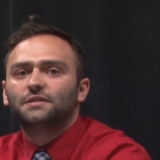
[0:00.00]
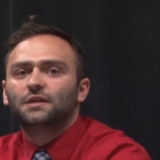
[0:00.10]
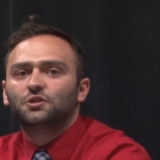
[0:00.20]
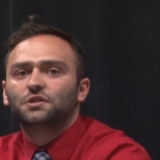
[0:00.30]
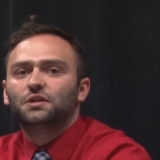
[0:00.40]

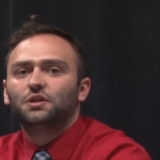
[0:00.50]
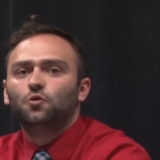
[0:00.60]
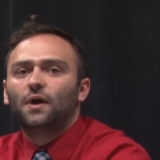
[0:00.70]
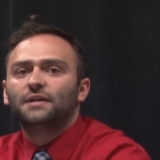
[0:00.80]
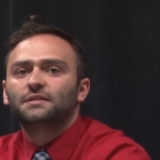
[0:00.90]
such as the
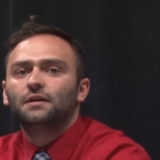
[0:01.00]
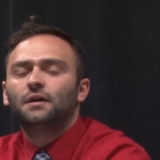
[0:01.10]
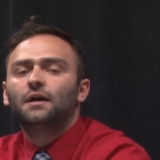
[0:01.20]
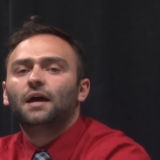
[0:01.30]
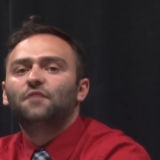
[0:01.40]
US,
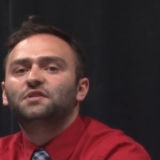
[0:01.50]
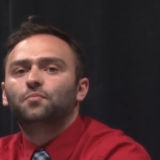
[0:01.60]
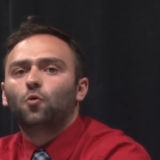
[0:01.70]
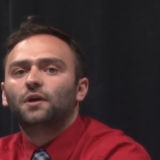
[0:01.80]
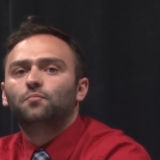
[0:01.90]
have
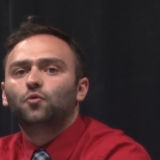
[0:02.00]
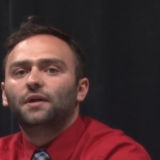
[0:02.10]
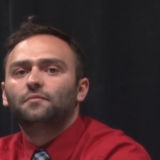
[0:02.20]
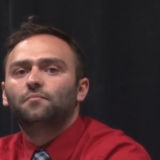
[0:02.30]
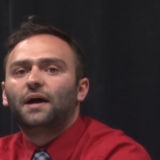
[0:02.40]
supported
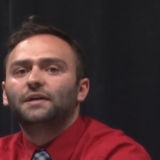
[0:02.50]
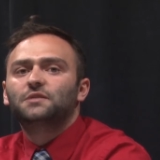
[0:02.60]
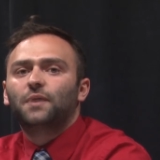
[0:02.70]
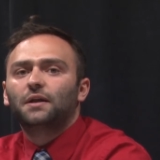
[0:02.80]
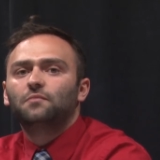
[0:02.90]
Britain by
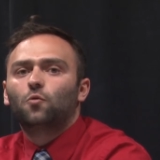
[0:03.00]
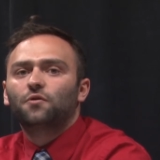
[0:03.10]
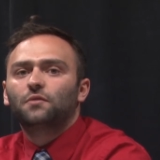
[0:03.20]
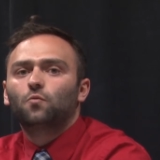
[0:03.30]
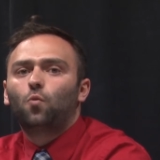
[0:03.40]
expelling more
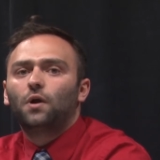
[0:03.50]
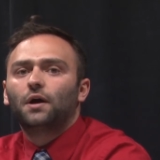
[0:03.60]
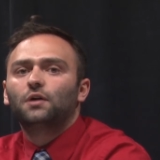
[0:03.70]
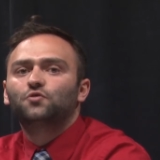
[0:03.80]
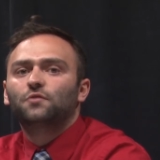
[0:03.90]
than
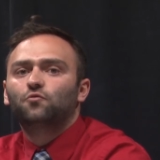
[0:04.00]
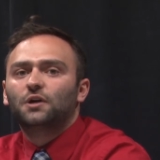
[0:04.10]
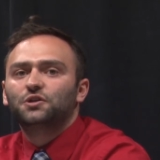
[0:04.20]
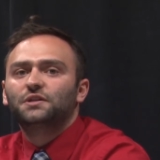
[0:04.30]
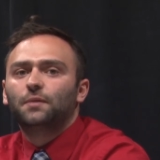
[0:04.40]
100
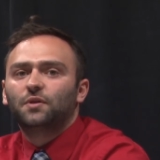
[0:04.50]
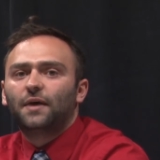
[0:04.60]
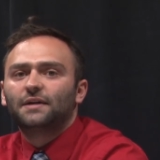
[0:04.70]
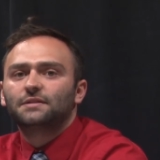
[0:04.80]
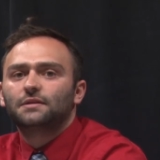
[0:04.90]
Russian
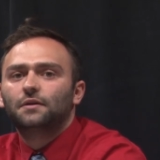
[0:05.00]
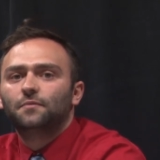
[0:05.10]
diplomats.